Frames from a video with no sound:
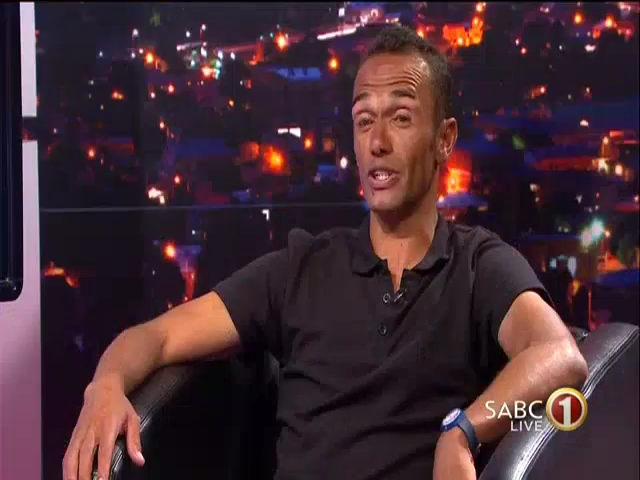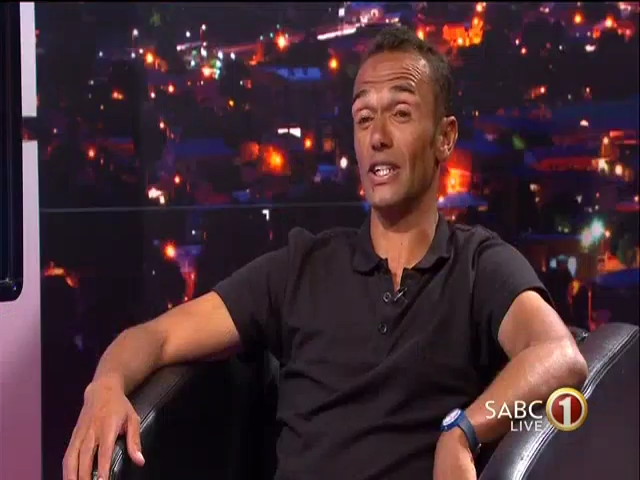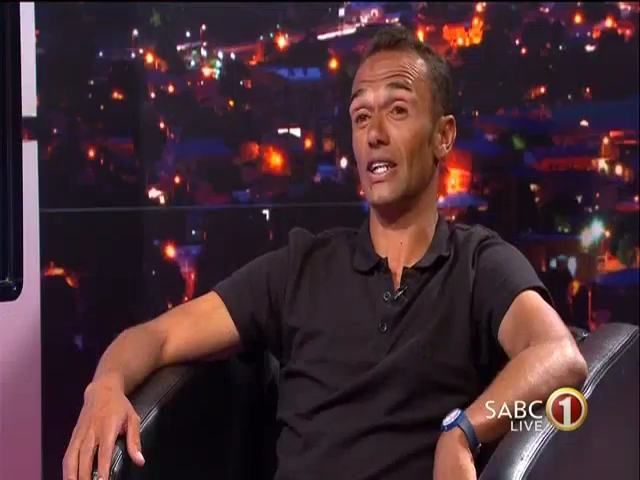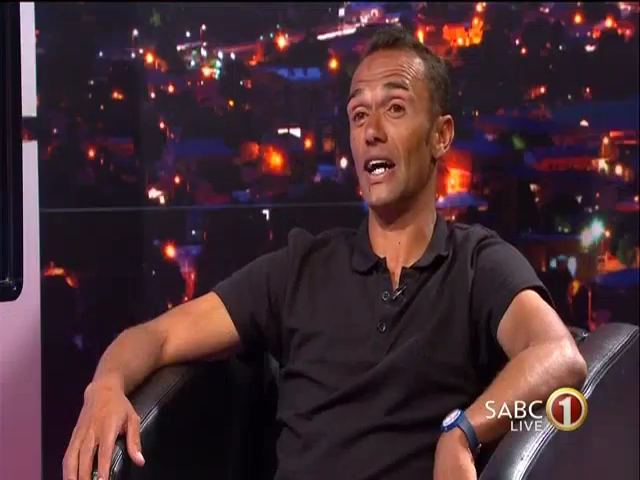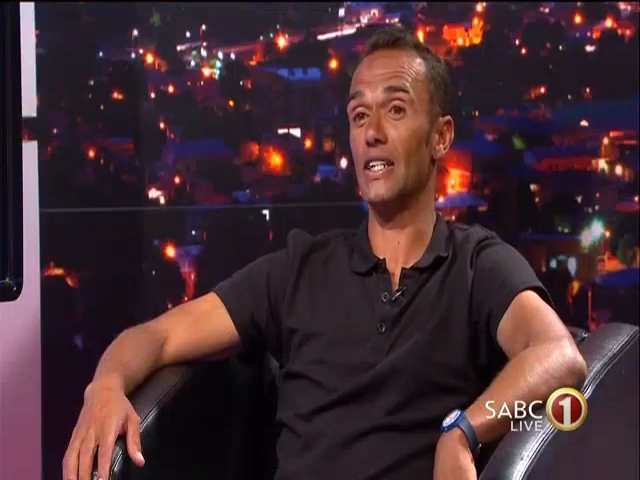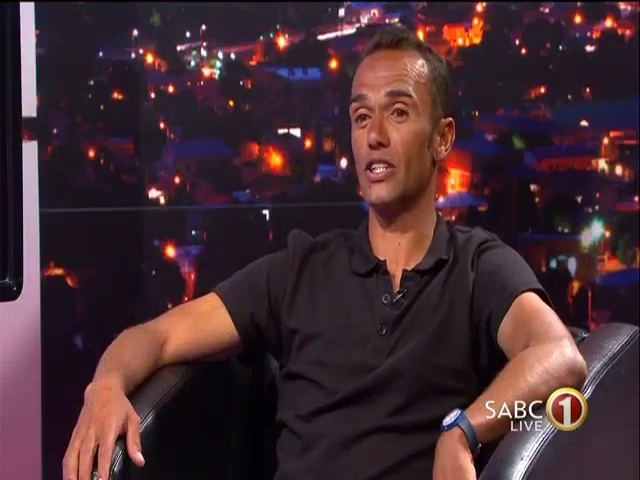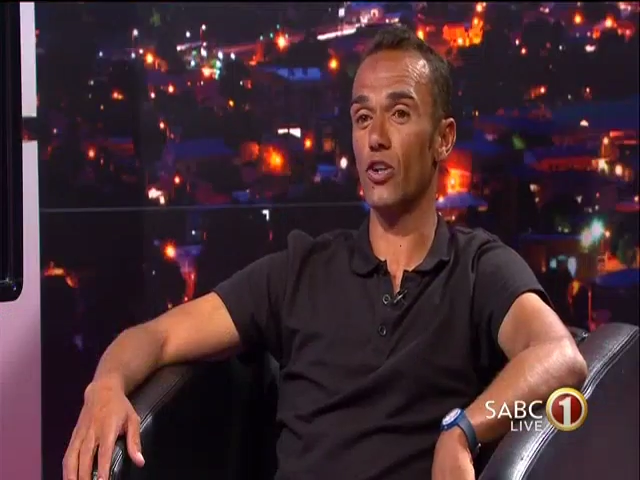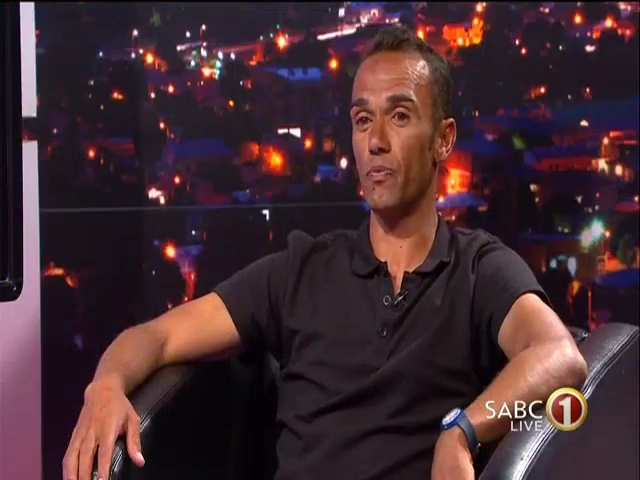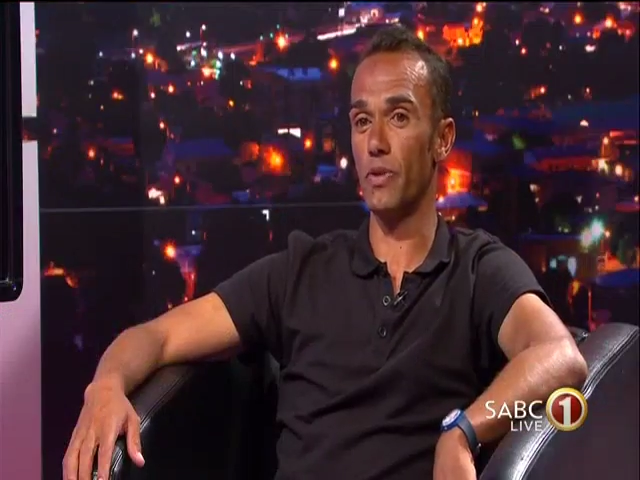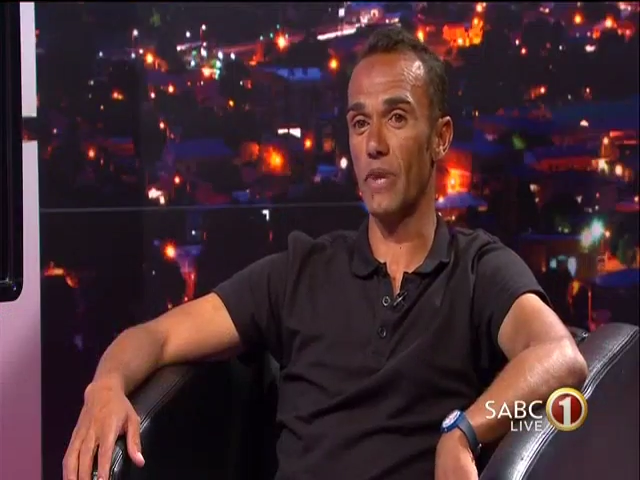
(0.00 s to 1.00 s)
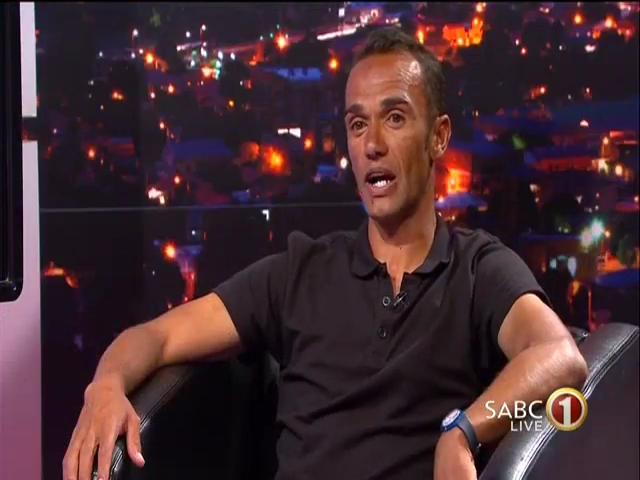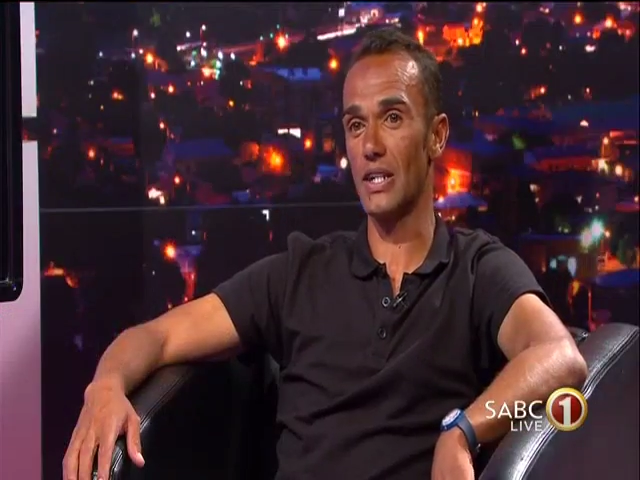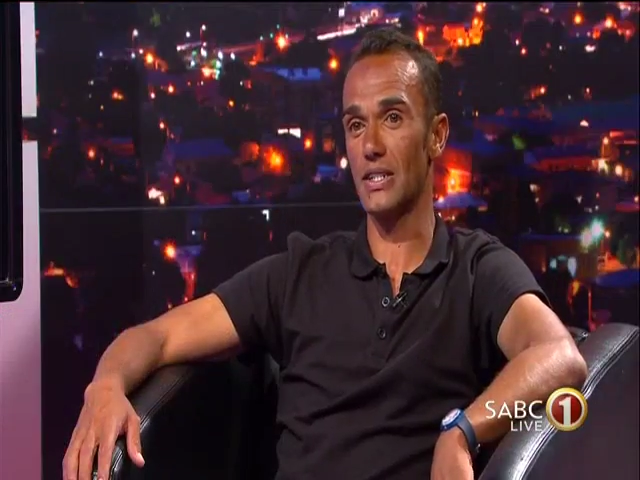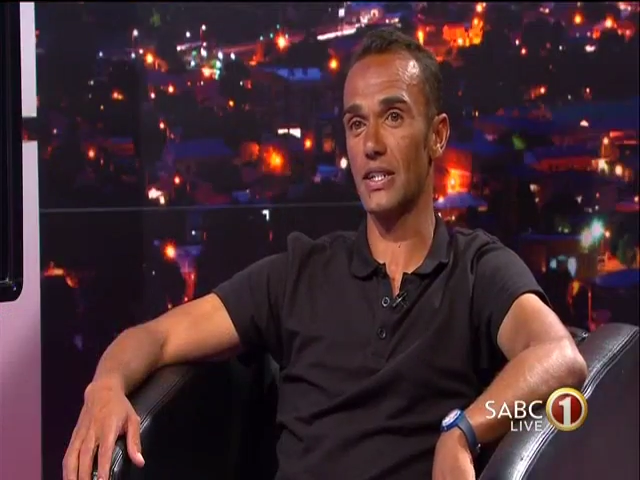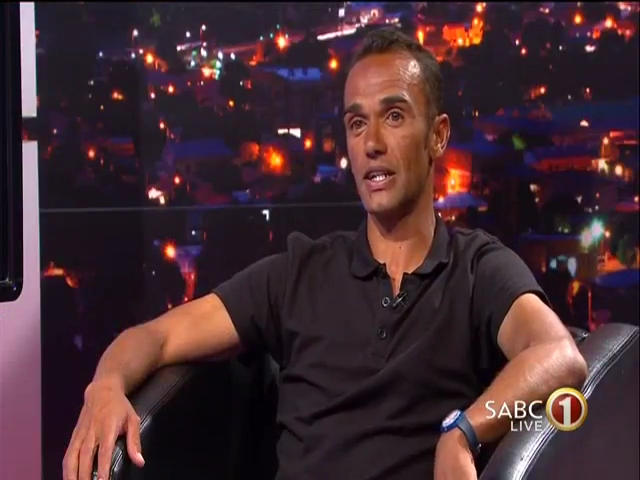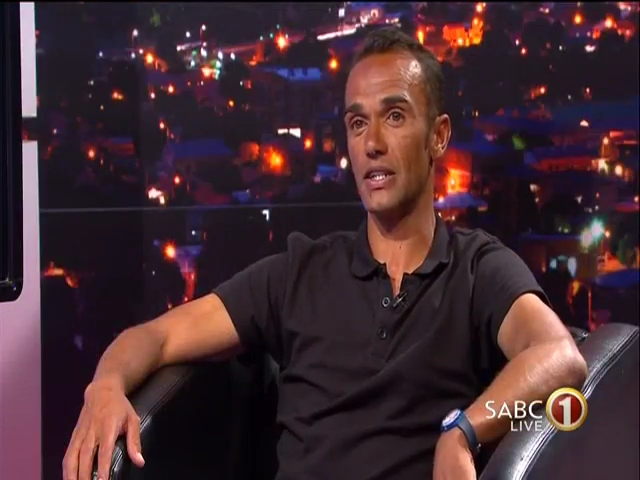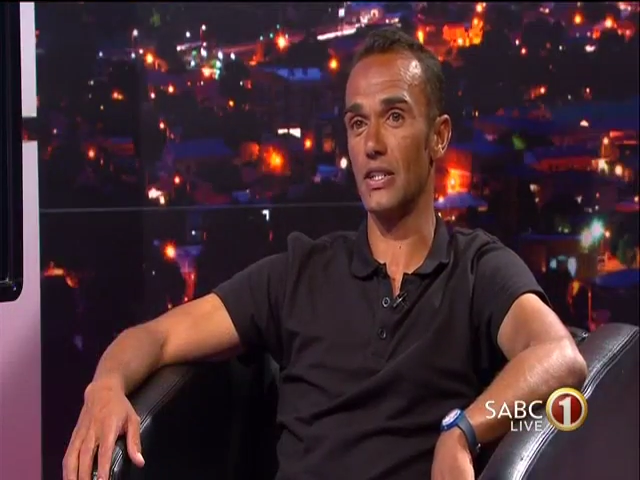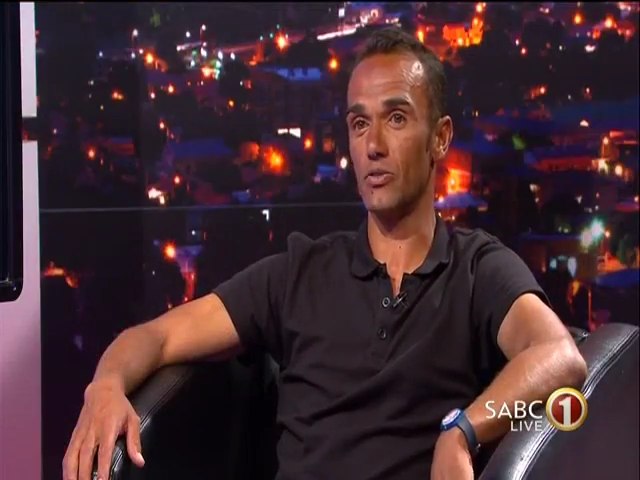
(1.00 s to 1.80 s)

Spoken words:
realize and open my eyes again,